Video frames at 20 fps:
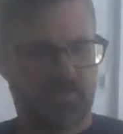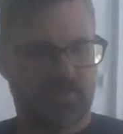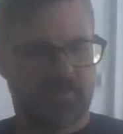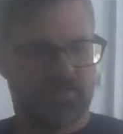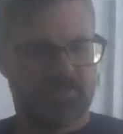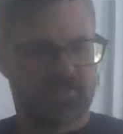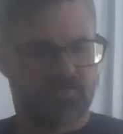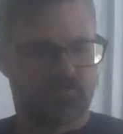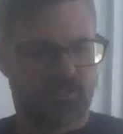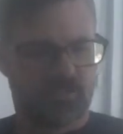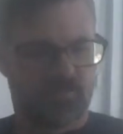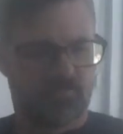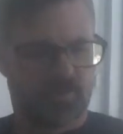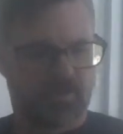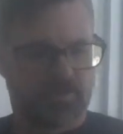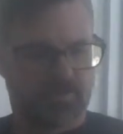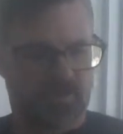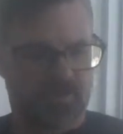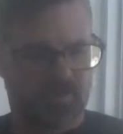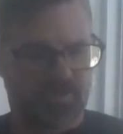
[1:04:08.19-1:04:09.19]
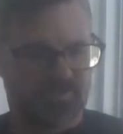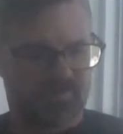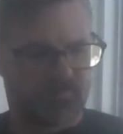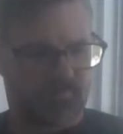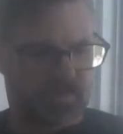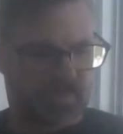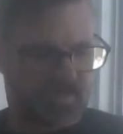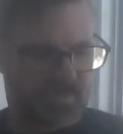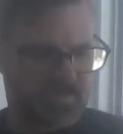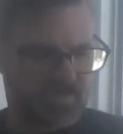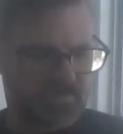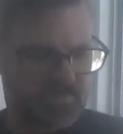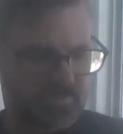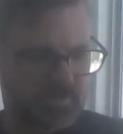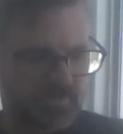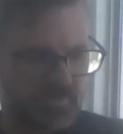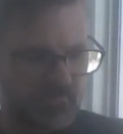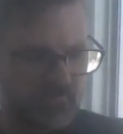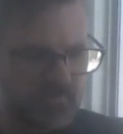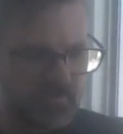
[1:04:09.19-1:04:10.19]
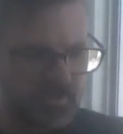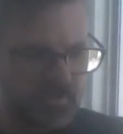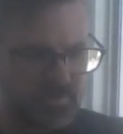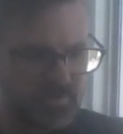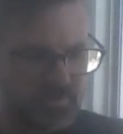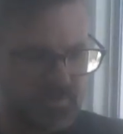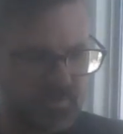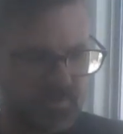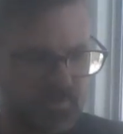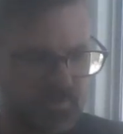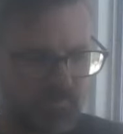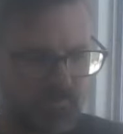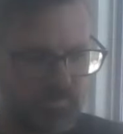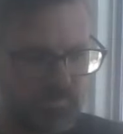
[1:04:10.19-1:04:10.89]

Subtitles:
This redirects lines of box, alpha line, center line,